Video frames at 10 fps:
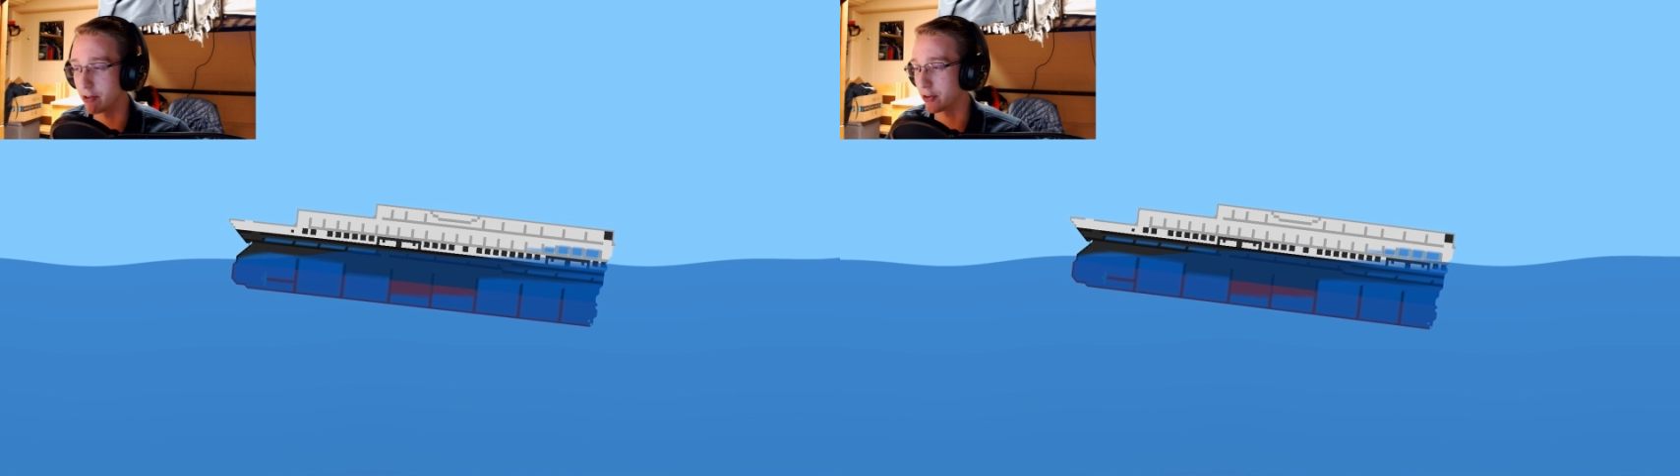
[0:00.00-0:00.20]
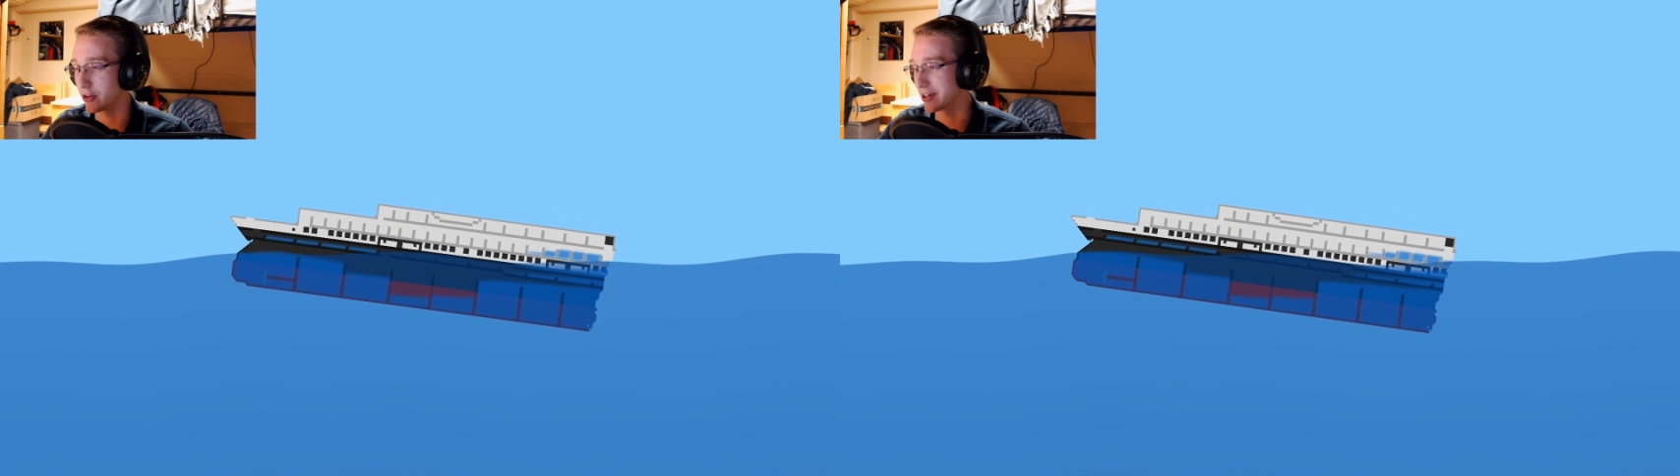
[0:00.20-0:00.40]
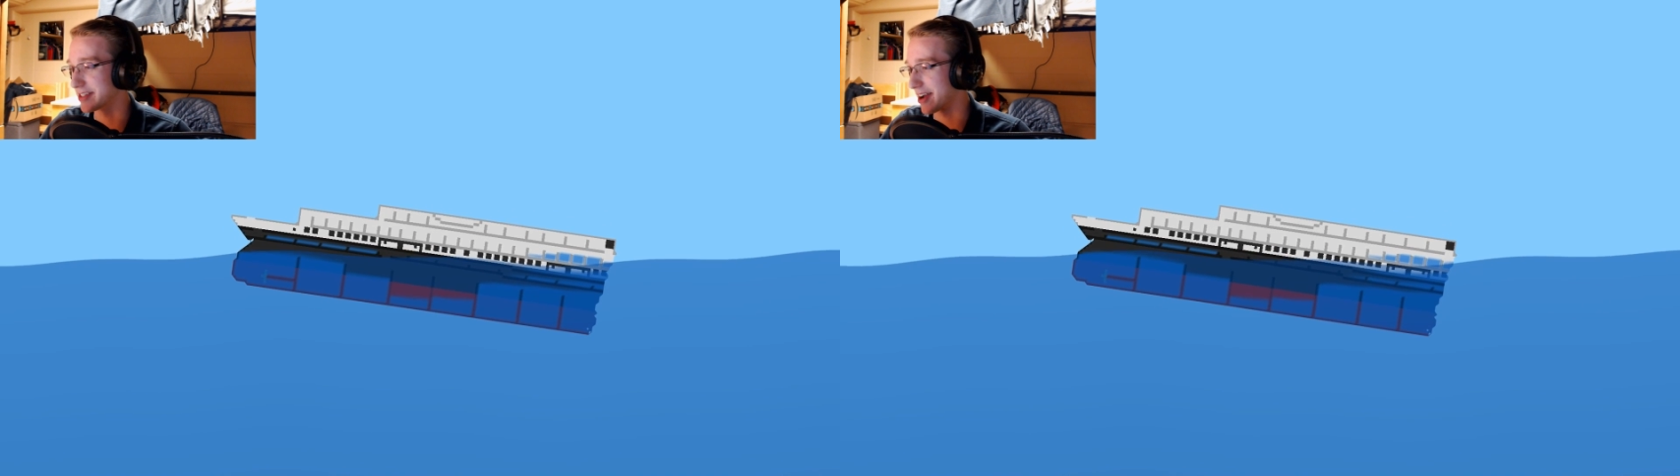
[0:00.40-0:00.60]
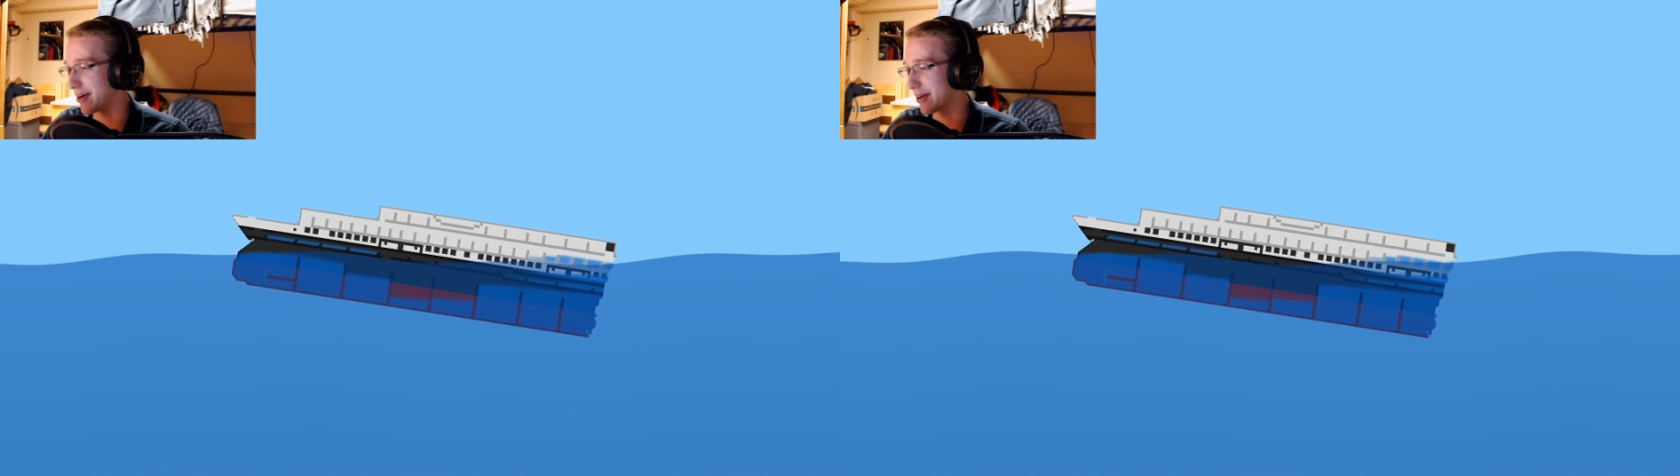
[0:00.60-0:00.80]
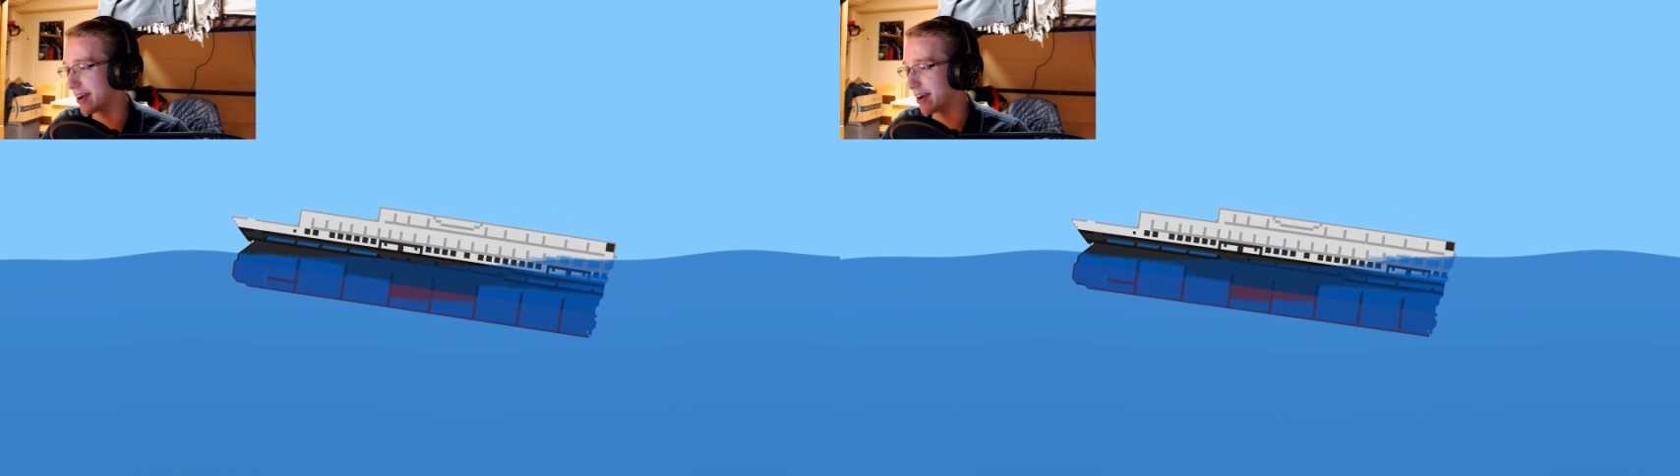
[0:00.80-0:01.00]
turns
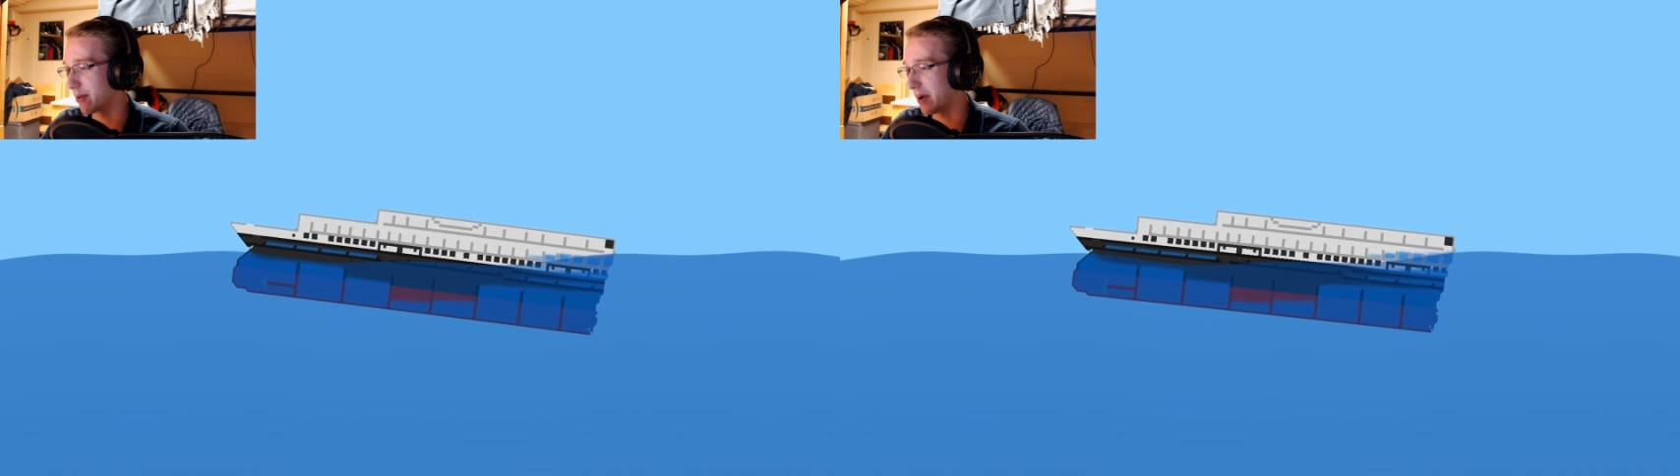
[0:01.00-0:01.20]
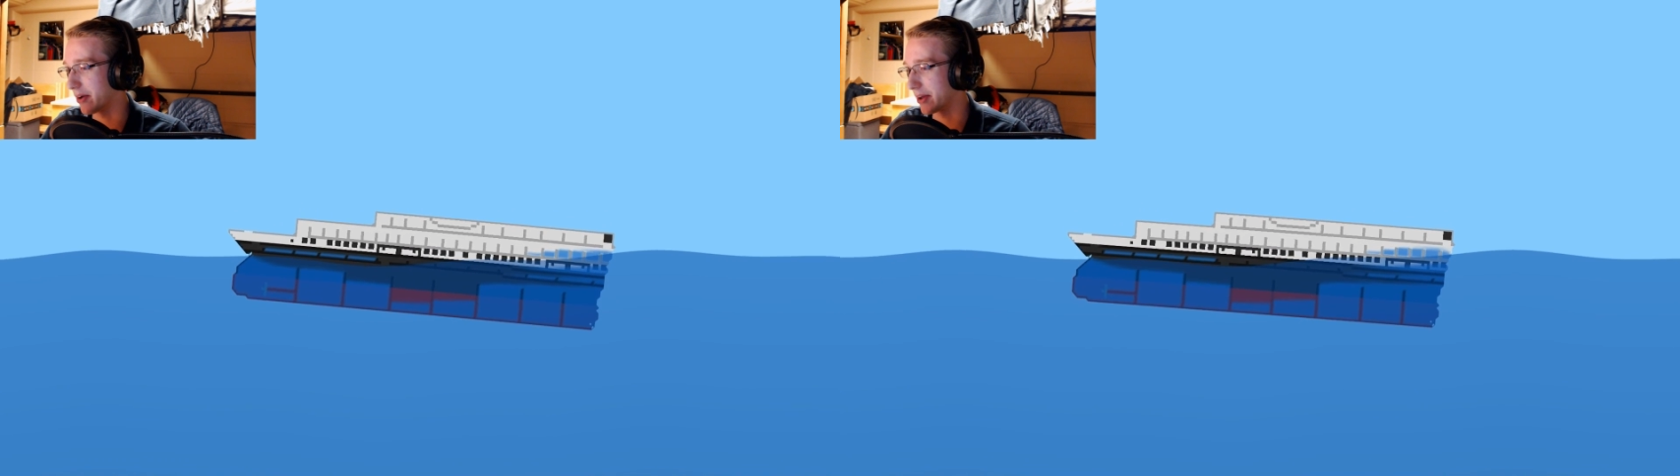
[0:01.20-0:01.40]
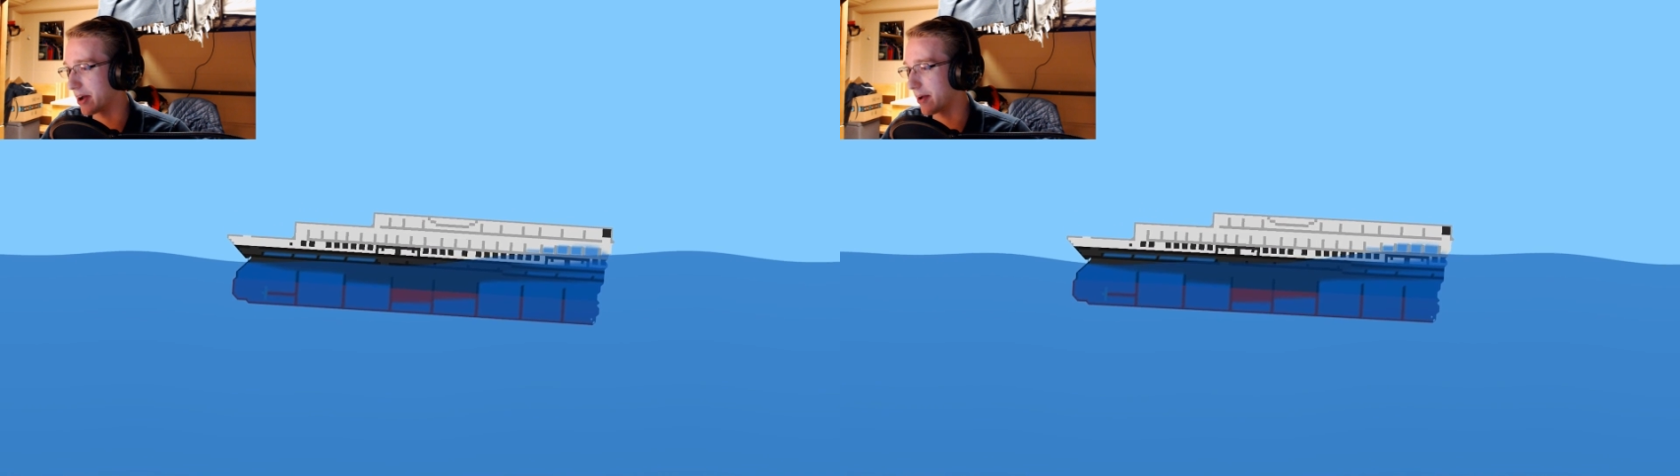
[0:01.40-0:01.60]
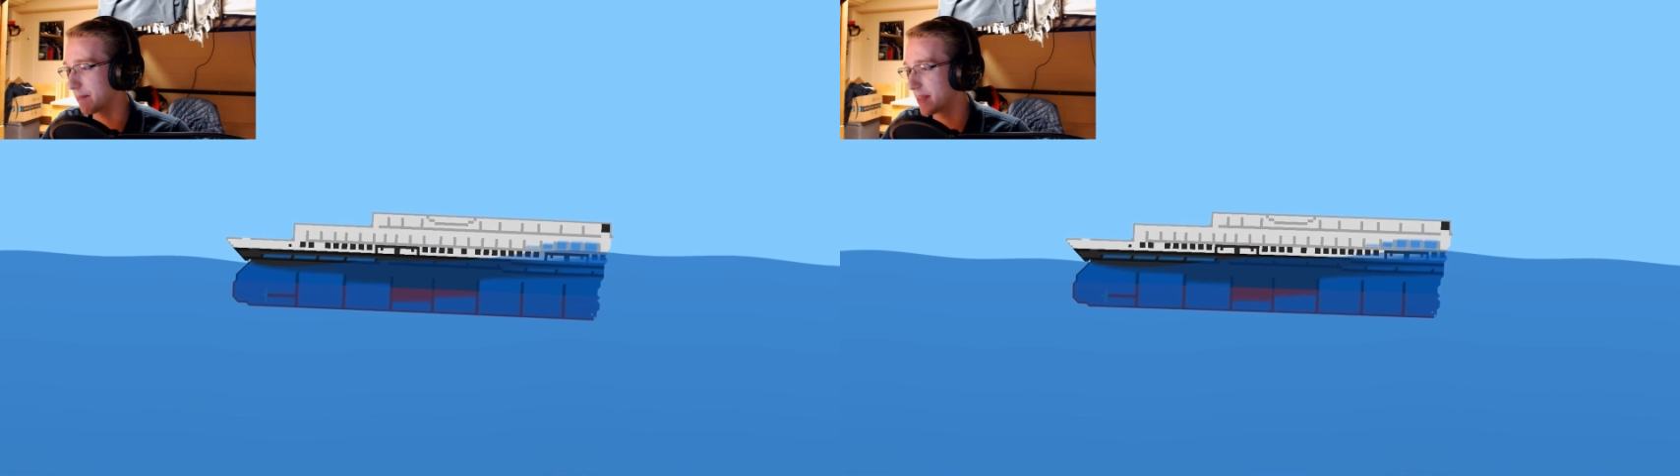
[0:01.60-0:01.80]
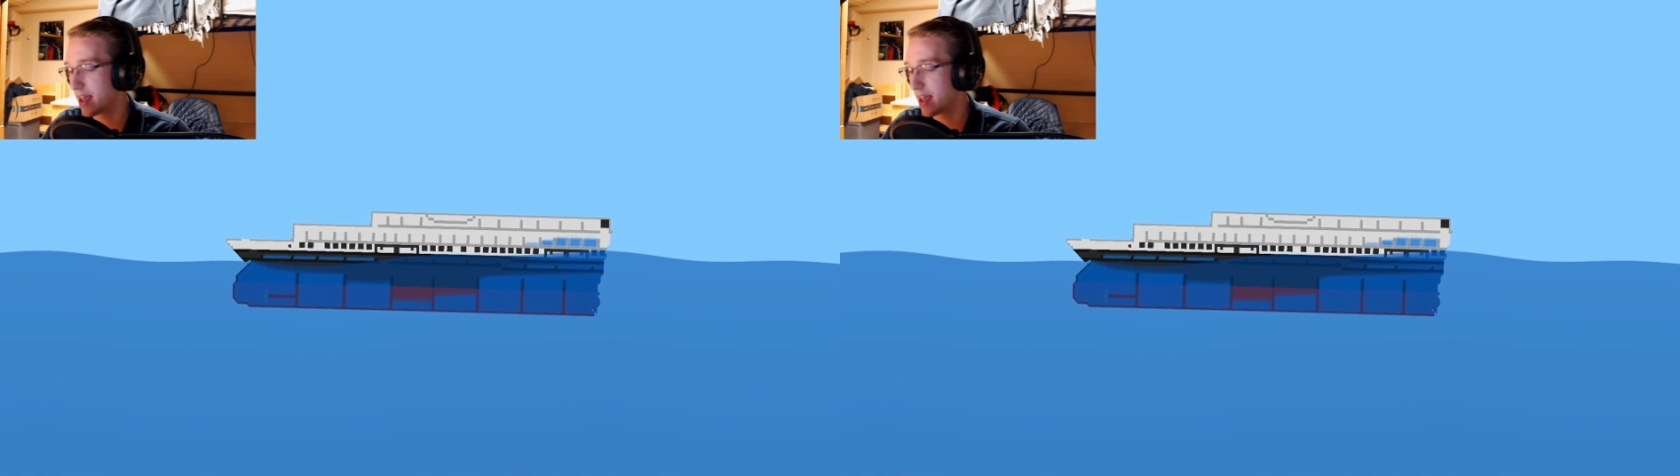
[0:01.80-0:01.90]
out well at all.